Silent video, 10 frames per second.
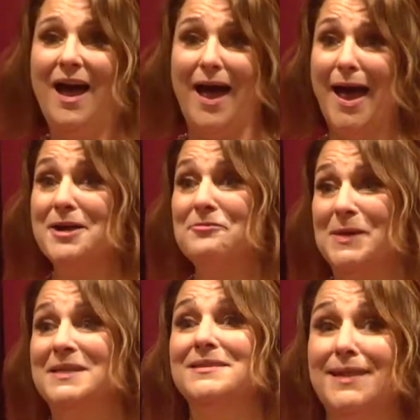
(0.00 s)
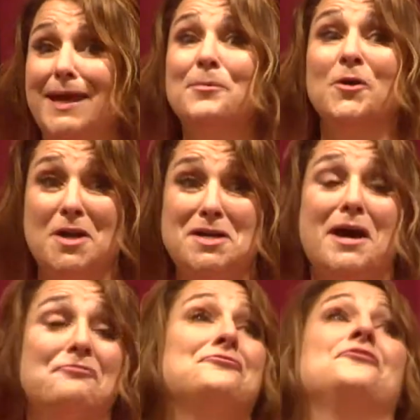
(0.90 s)
I have been in labor
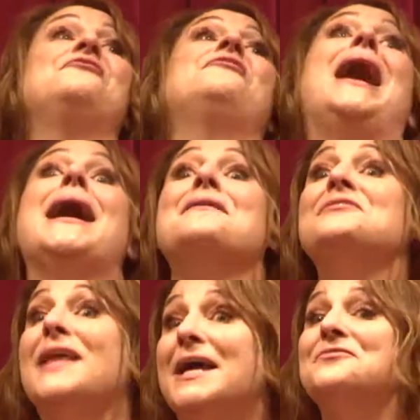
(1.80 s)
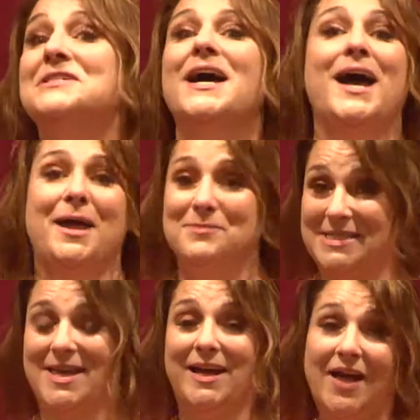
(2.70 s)
enough for 5
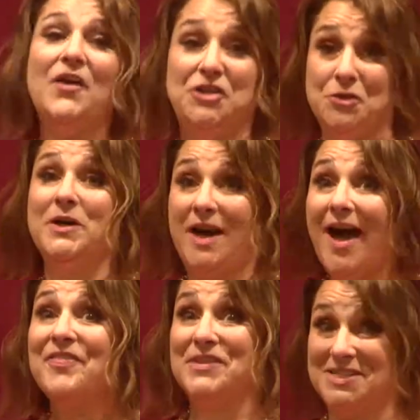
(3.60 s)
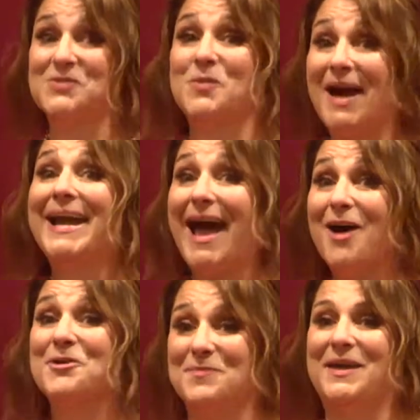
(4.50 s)
lifetimes. Like, you cut this right
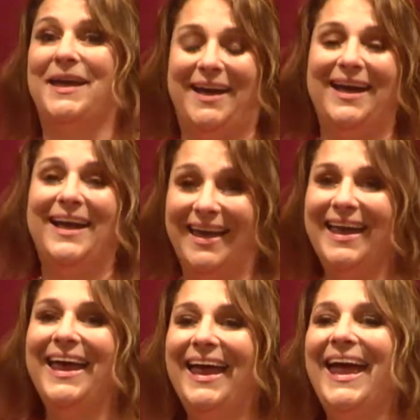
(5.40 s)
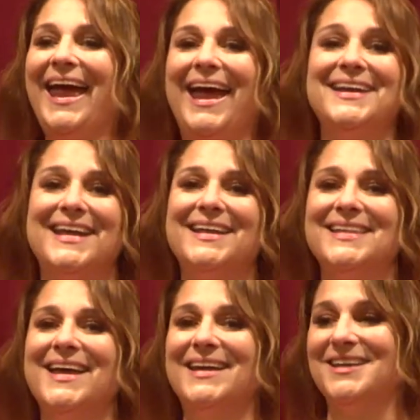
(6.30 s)
out of me. And
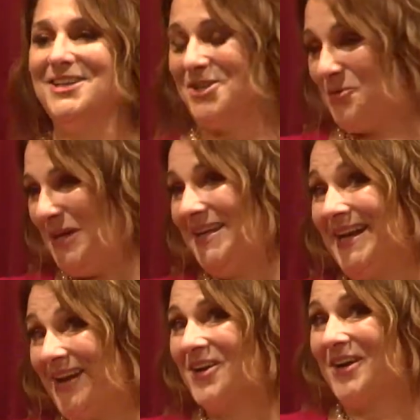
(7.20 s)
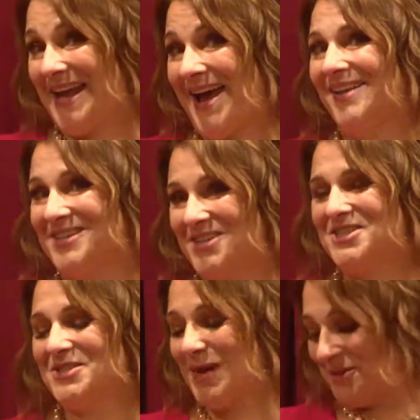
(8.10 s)
like, you know, we get out our
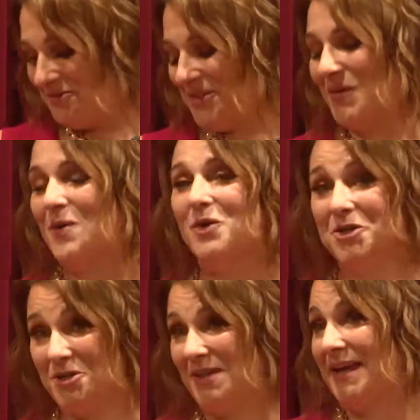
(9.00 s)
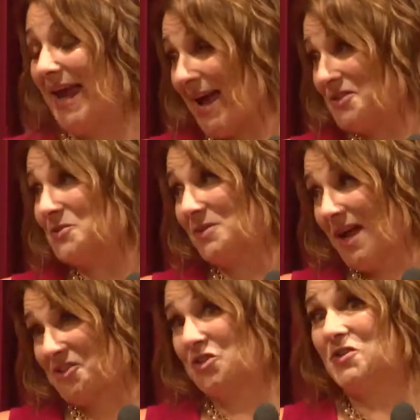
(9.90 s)
calendars so I can figure out what her, like,
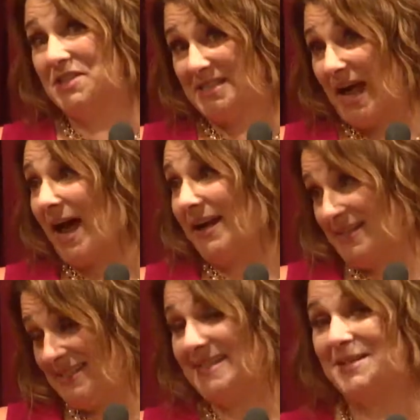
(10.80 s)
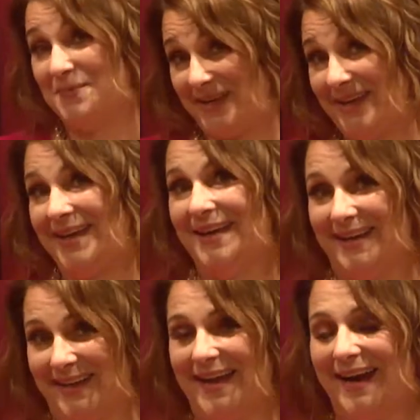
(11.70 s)
astrological sign is going to be.
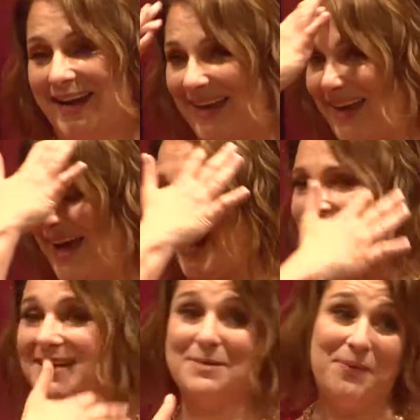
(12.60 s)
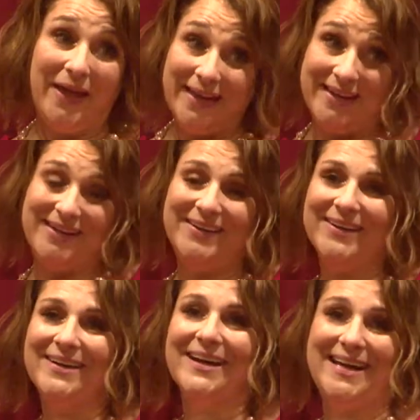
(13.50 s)
And, like, I get a
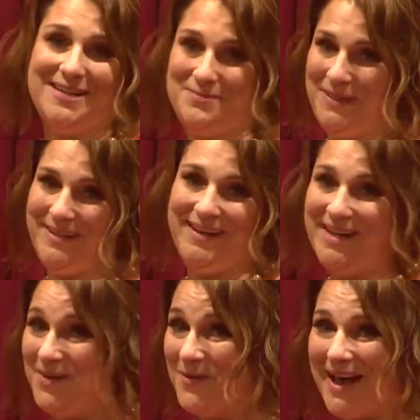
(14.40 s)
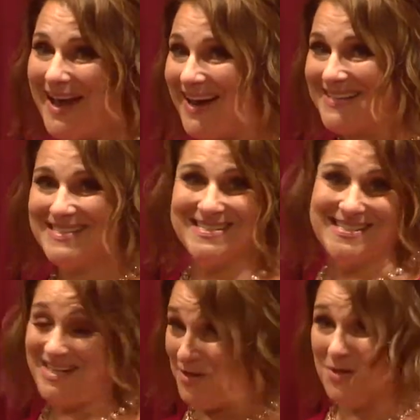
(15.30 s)
pedicure, I get a bikini wax, because,
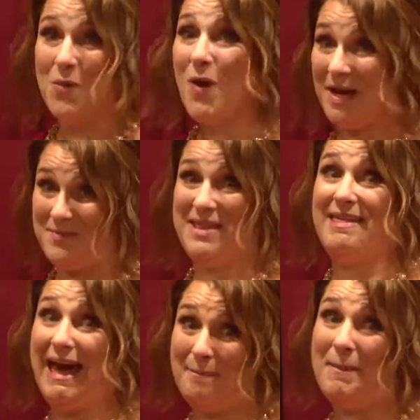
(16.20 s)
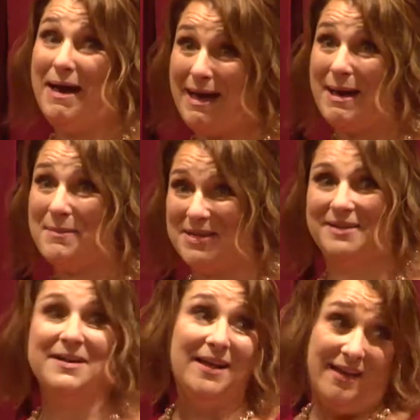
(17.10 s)
like, you don't want to be that mom.
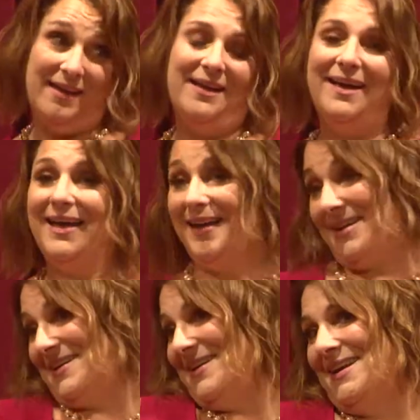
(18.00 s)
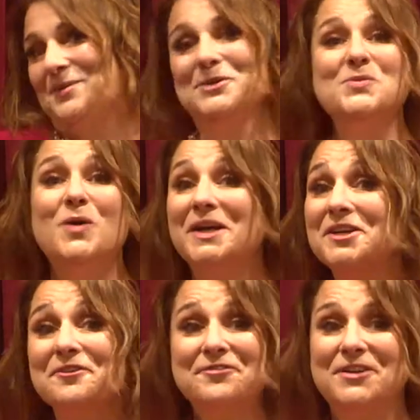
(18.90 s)
And it was
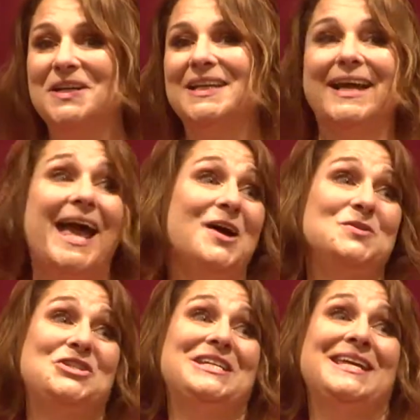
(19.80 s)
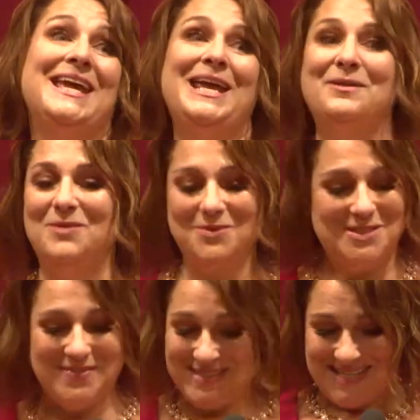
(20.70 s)
wonderful. Like, out she came. It
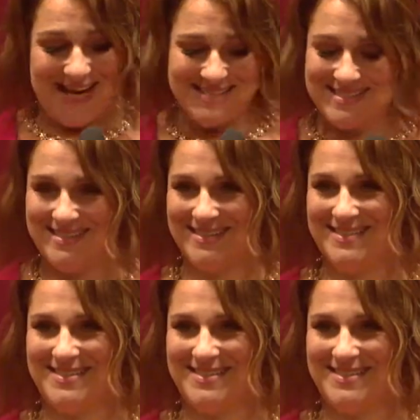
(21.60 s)
was fantastic.